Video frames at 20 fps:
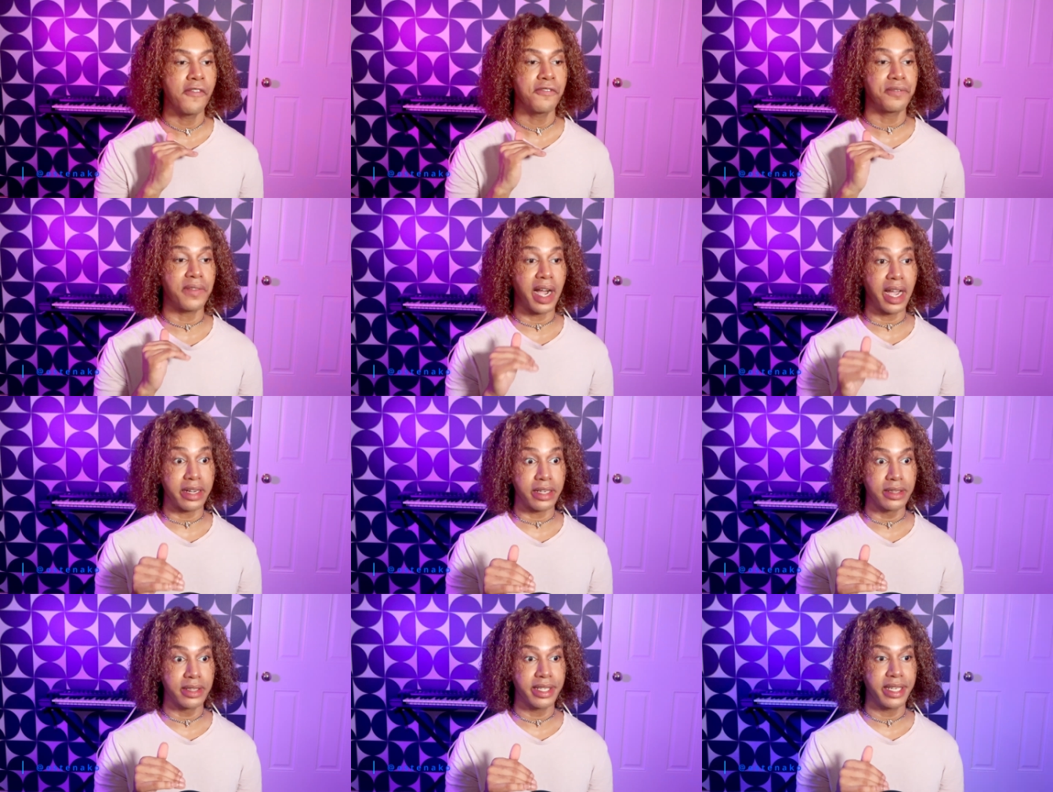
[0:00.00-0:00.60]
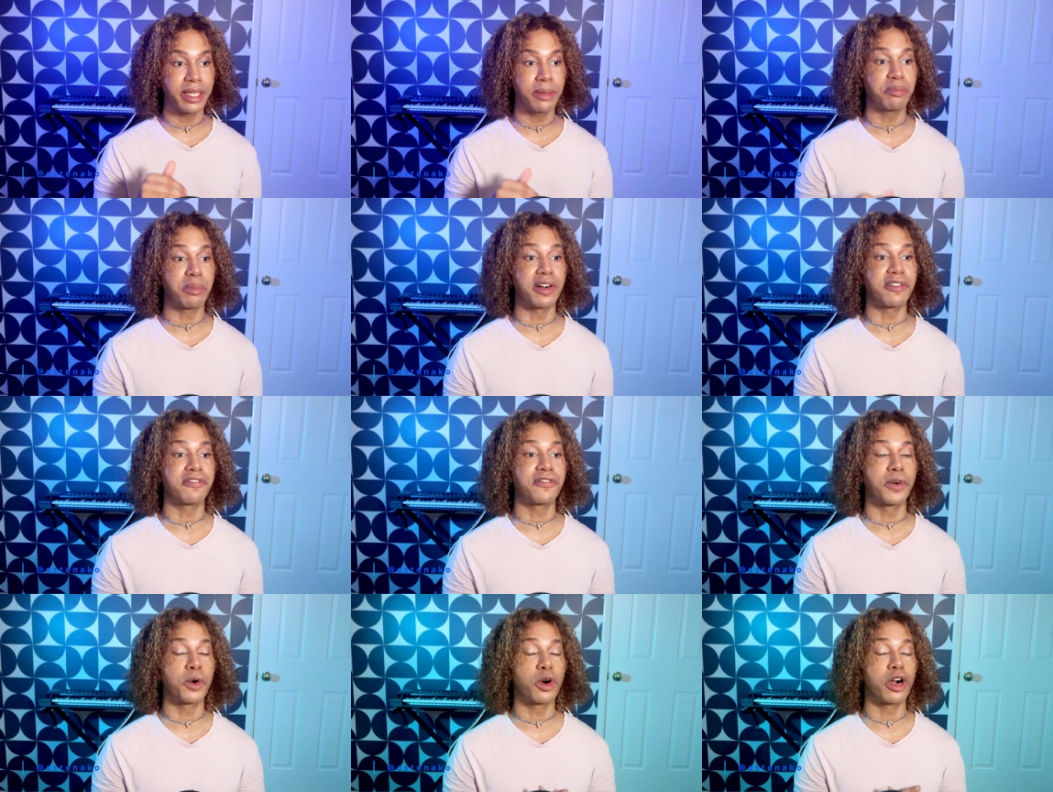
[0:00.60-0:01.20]
Finally,
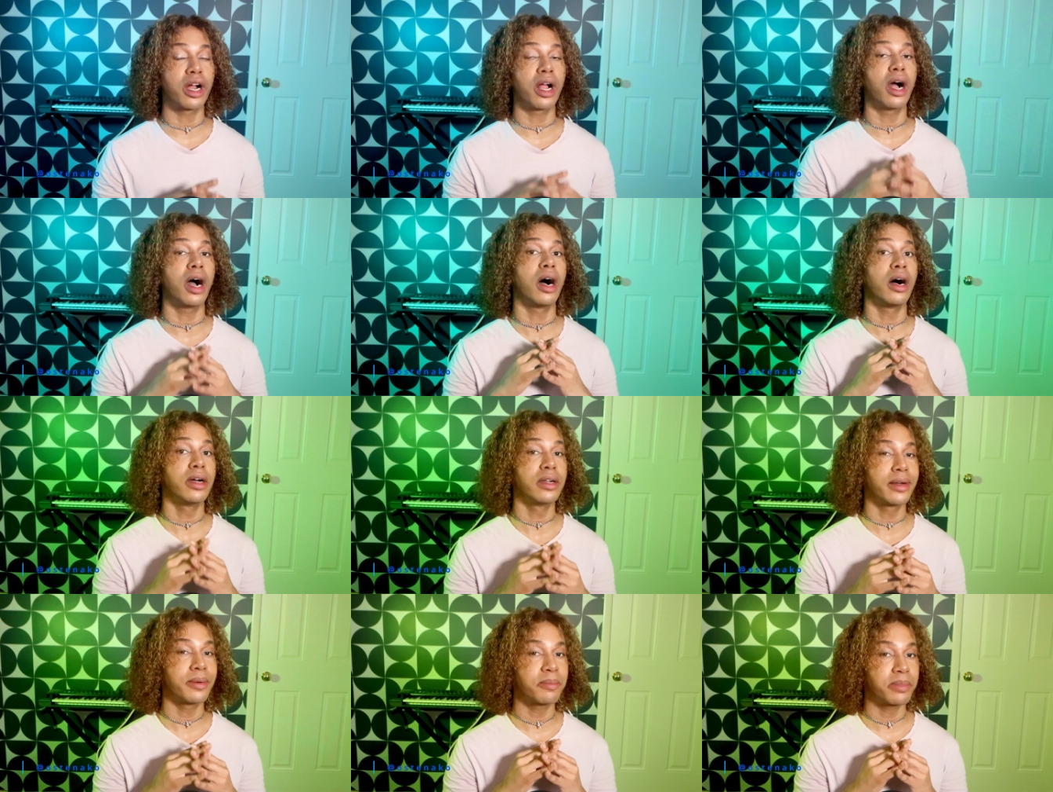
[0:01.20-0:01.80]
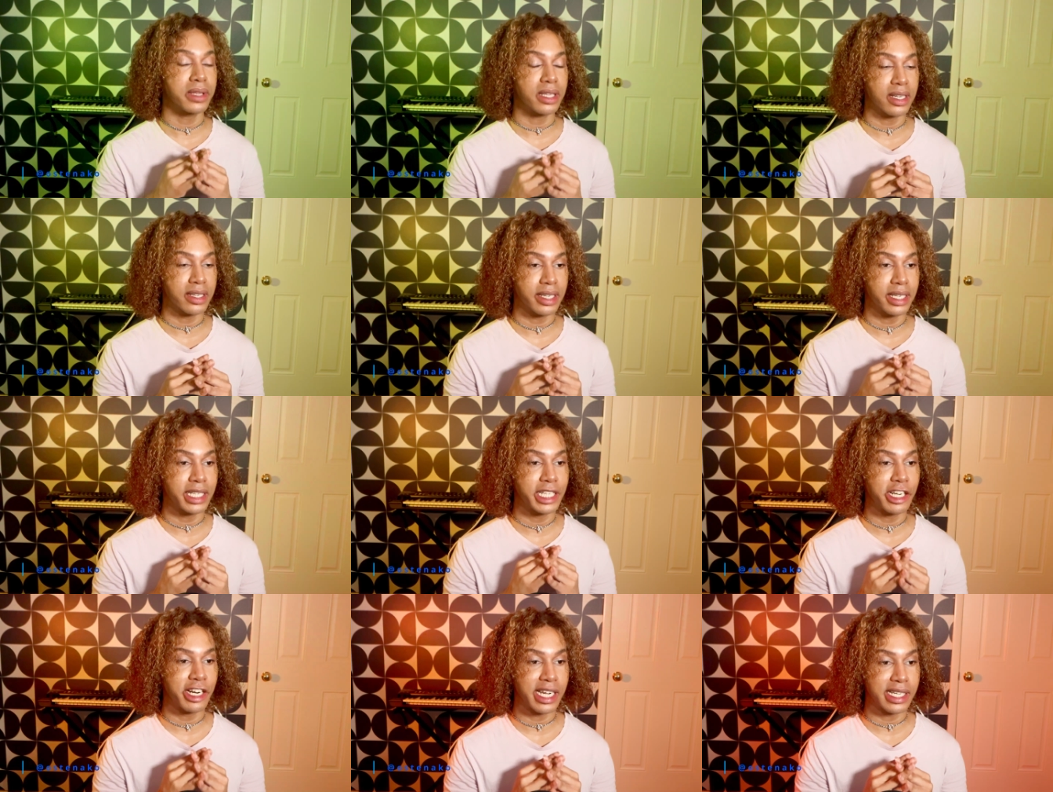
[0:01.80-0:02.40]
before
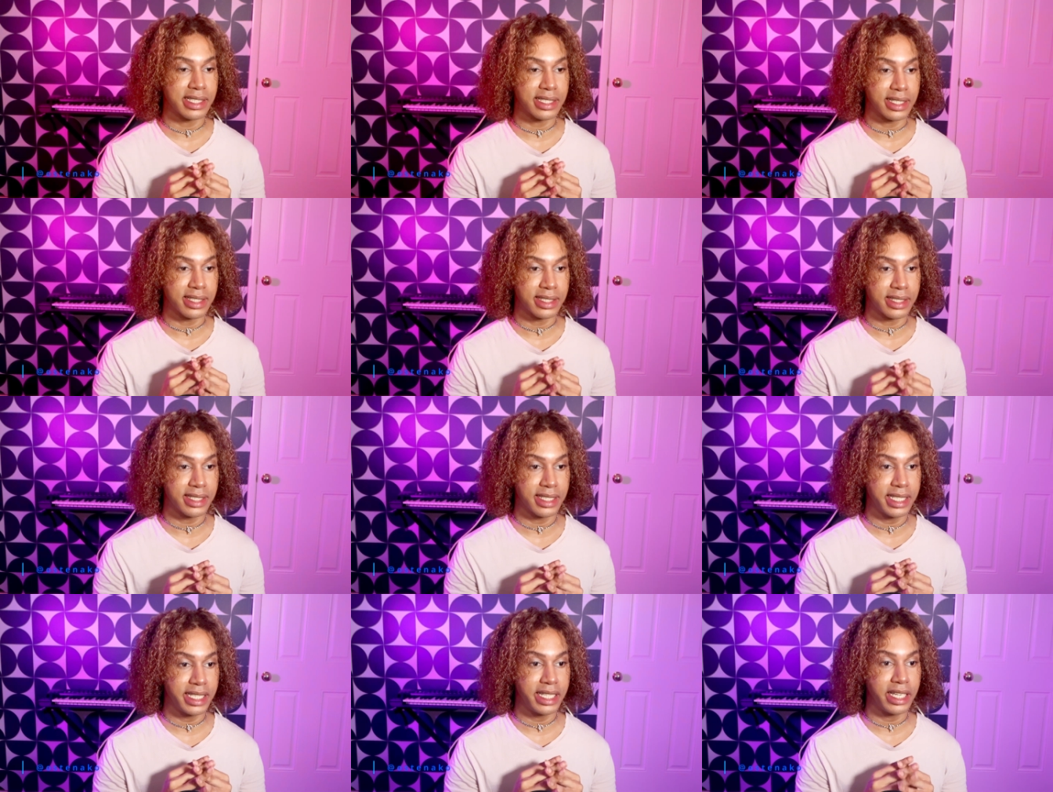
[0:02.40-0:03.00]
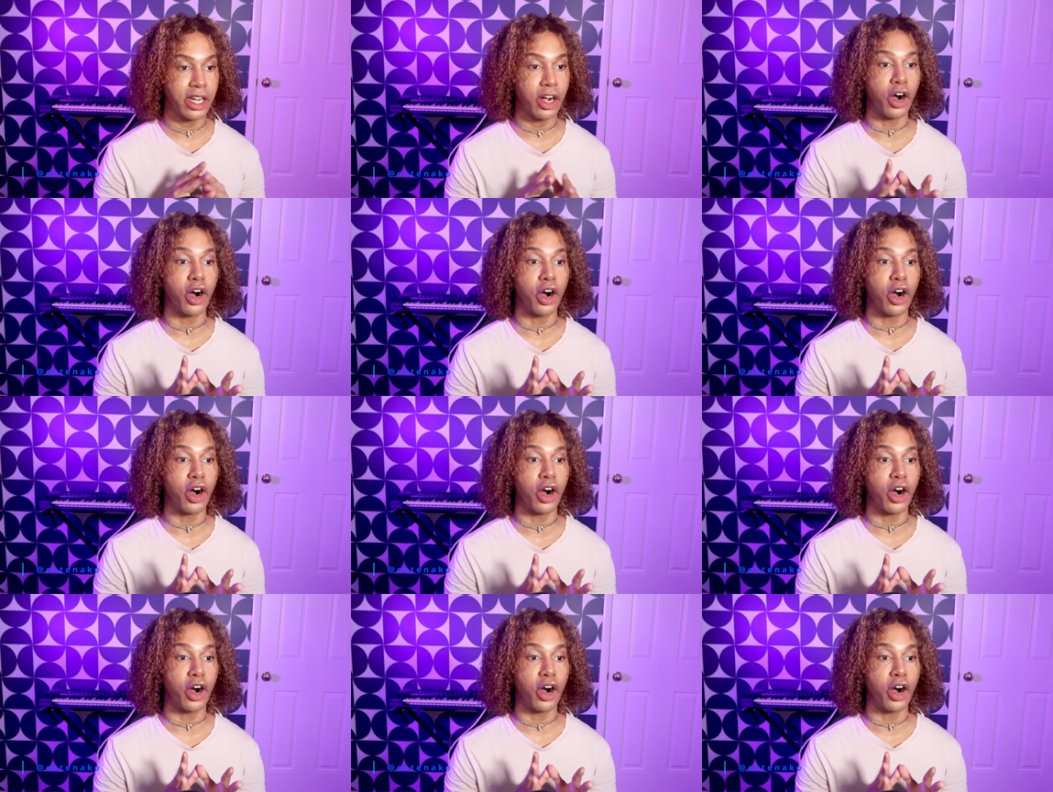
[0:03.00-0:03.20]
unplugging your S S D,